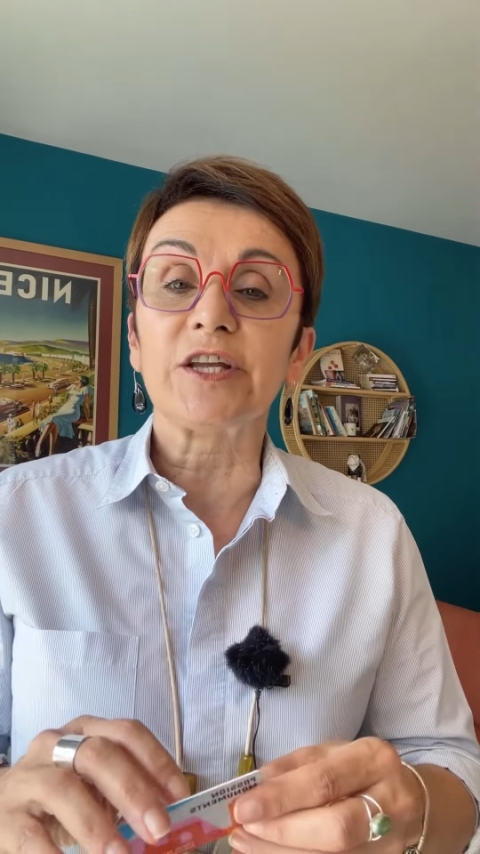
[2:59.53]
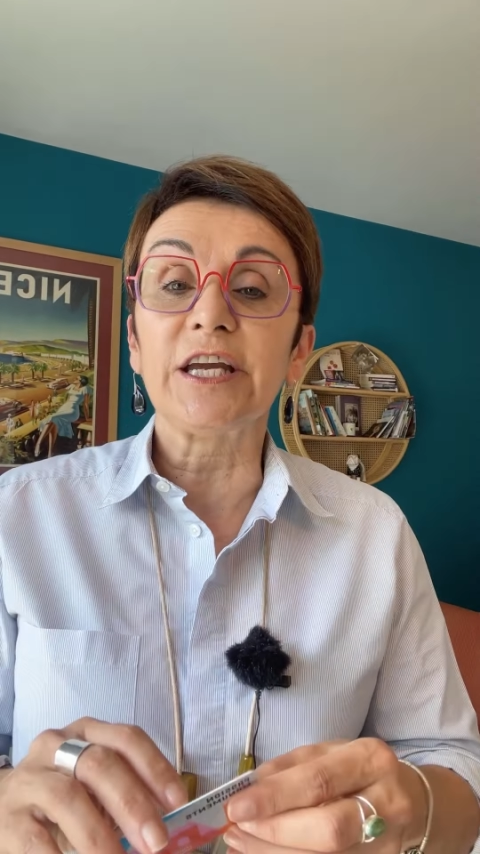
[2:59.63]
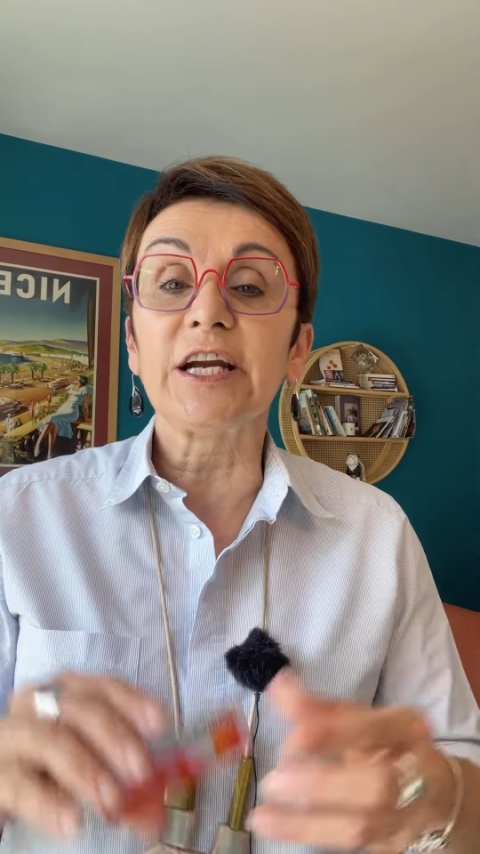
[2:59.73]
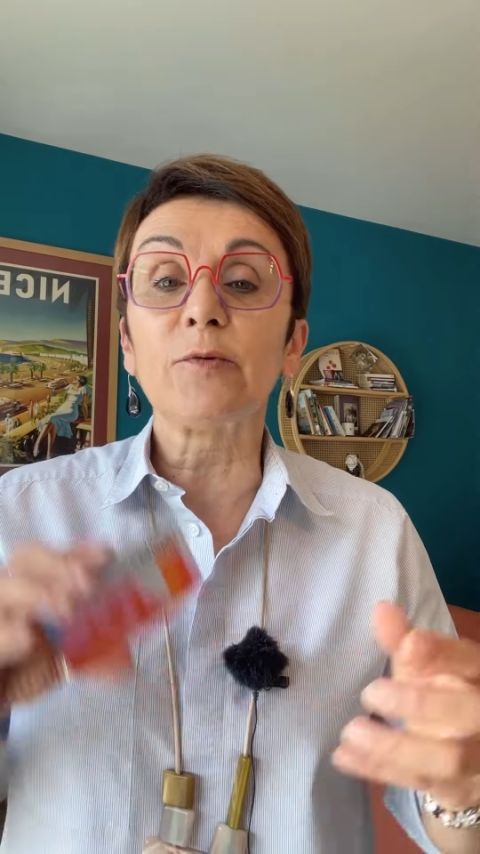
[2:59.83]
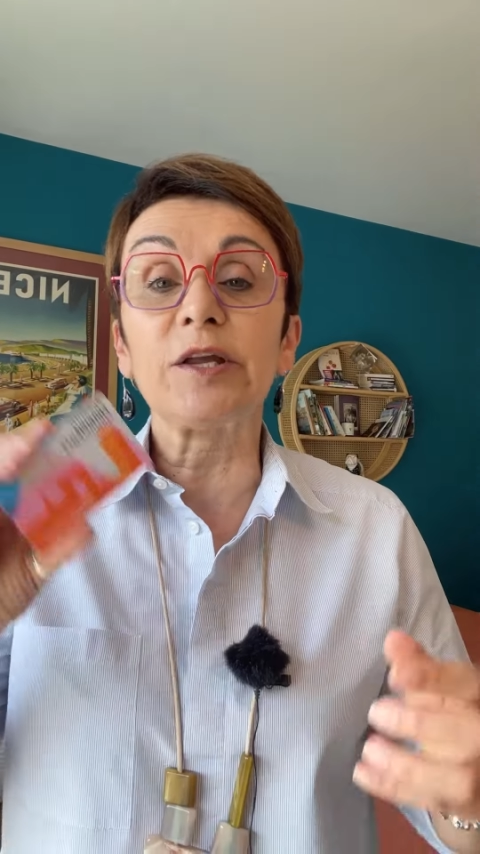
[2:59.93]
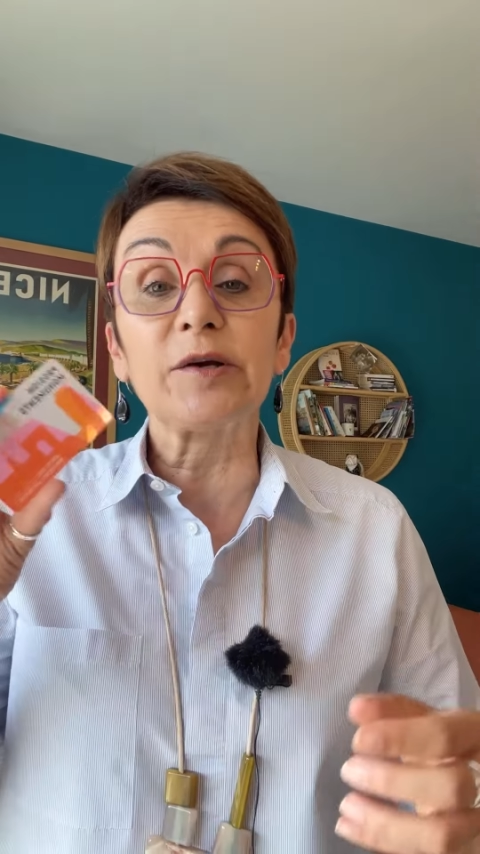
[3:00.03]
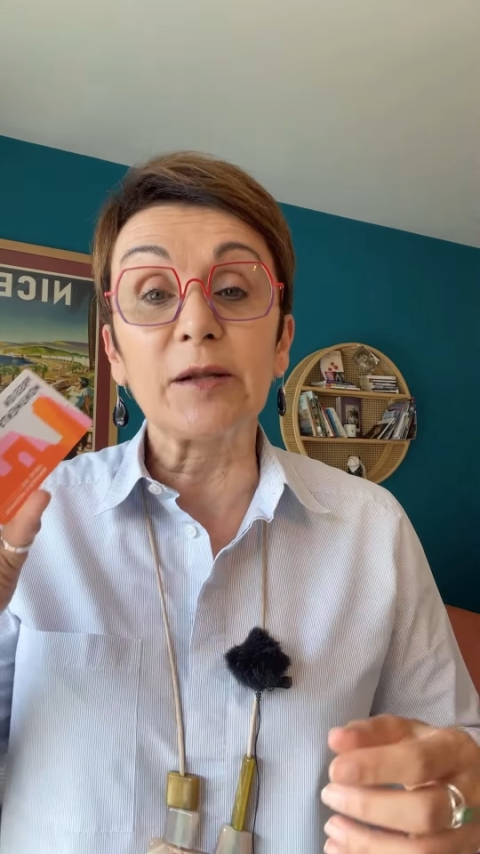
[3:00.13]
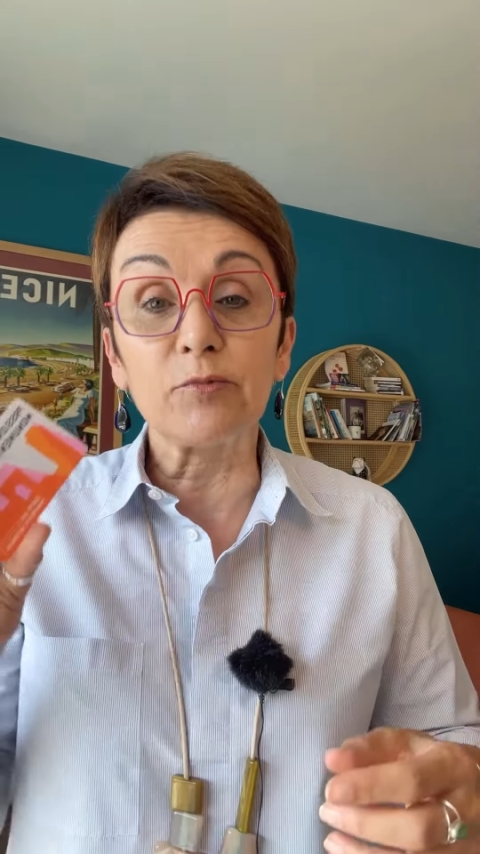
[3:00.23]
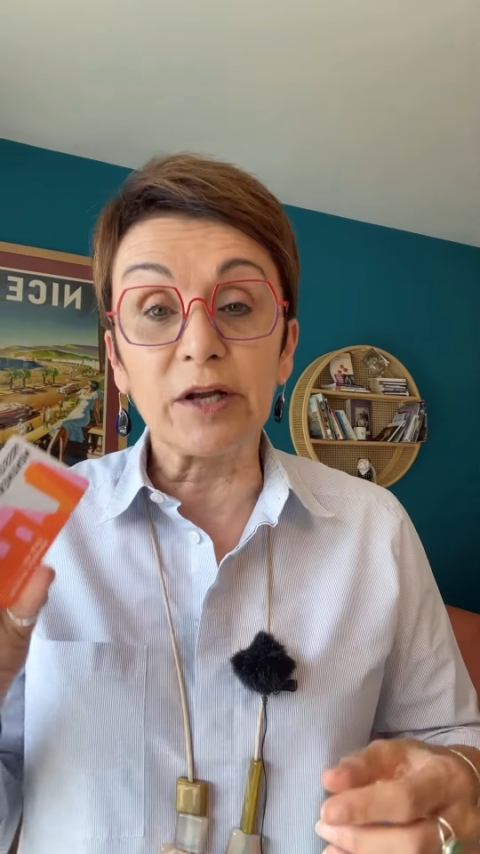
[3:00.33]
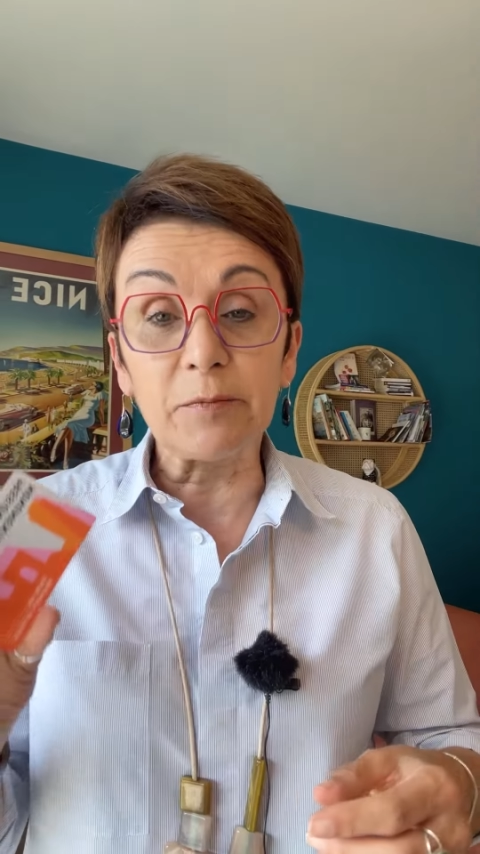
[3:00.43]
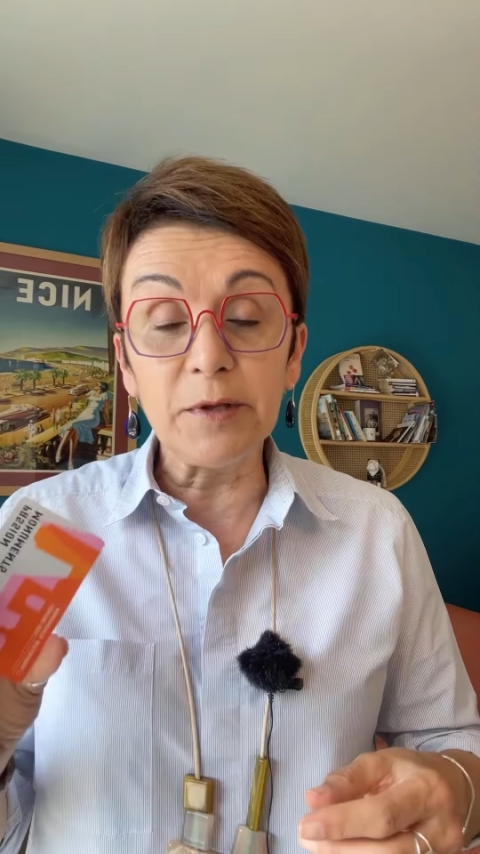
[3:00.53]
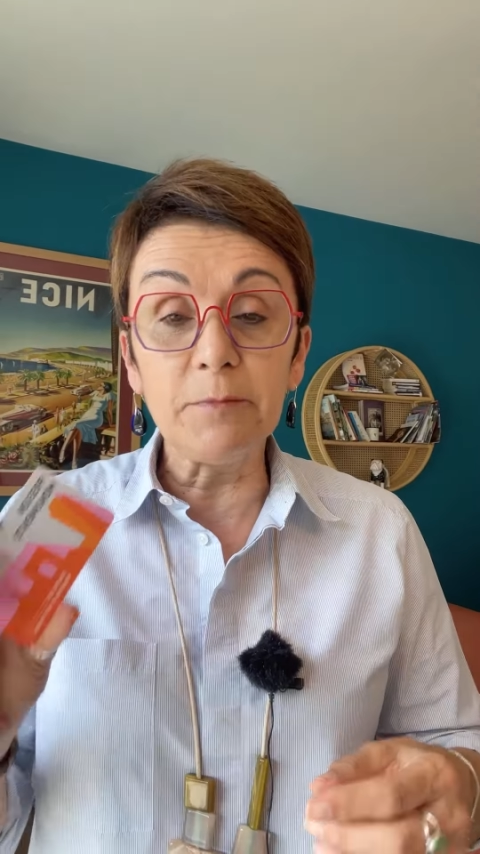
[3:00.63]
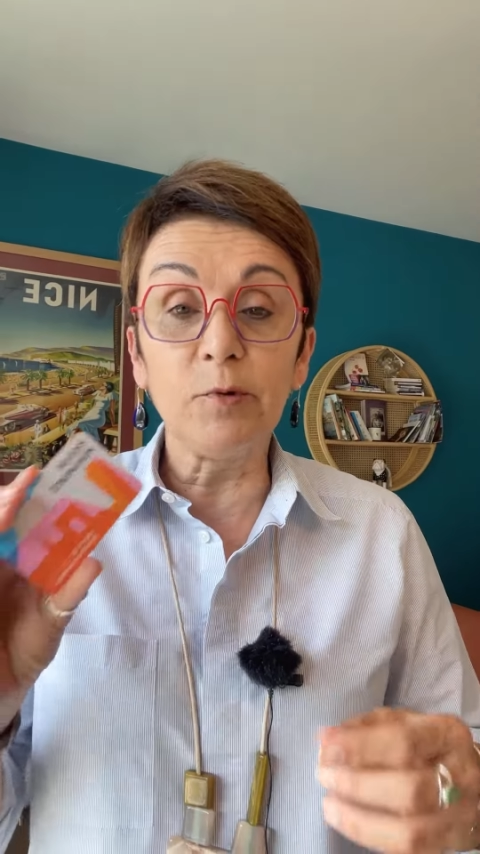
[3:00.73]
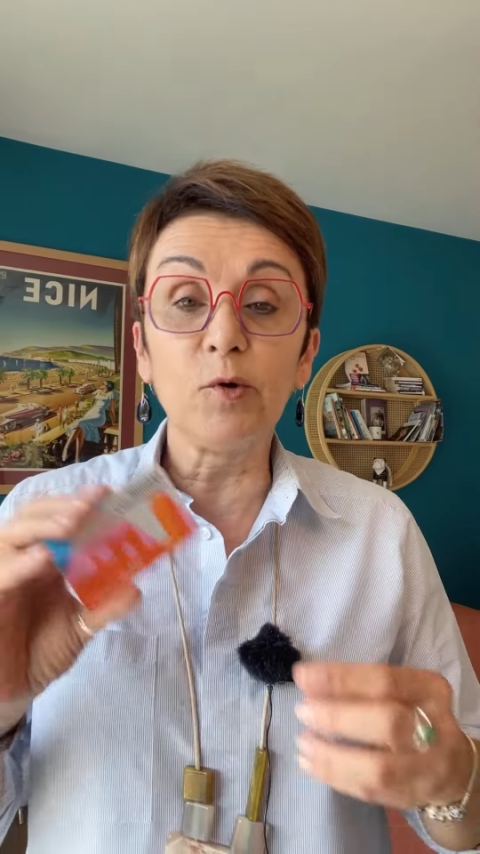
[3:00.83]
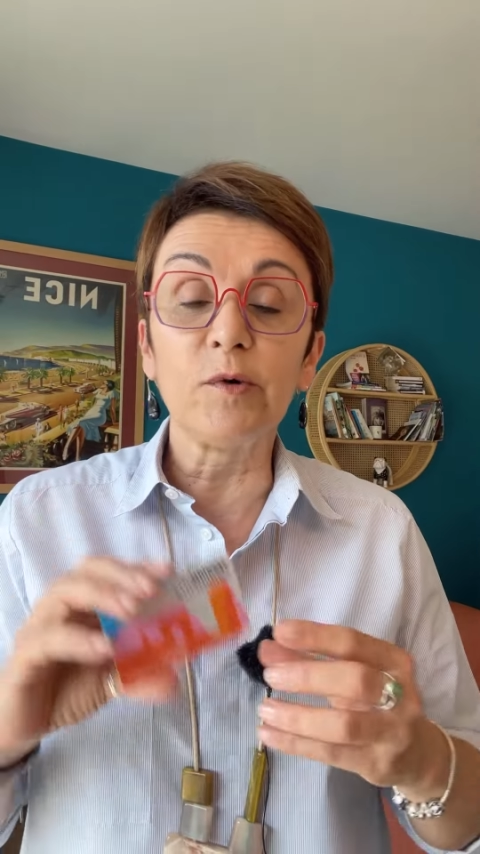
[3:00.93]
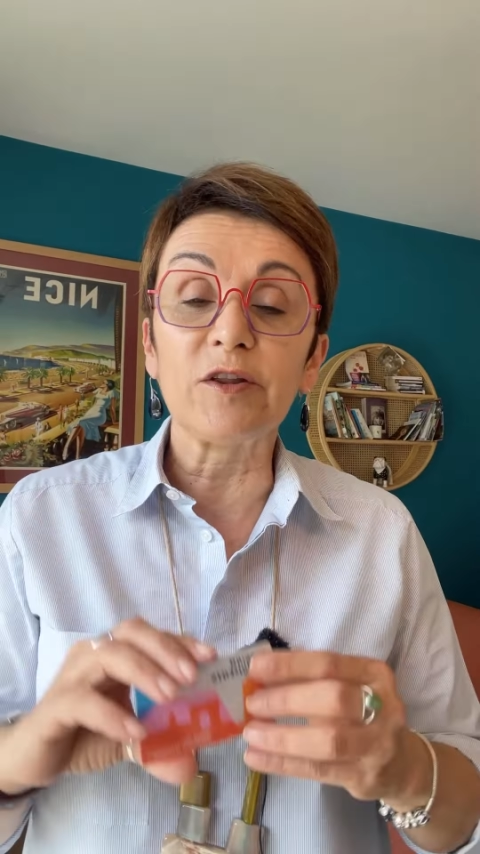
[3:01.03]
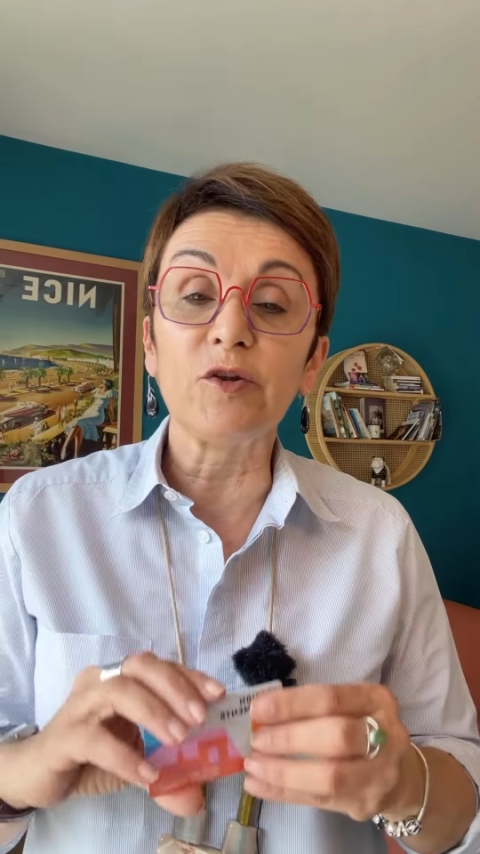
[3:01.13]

year where you can bring people with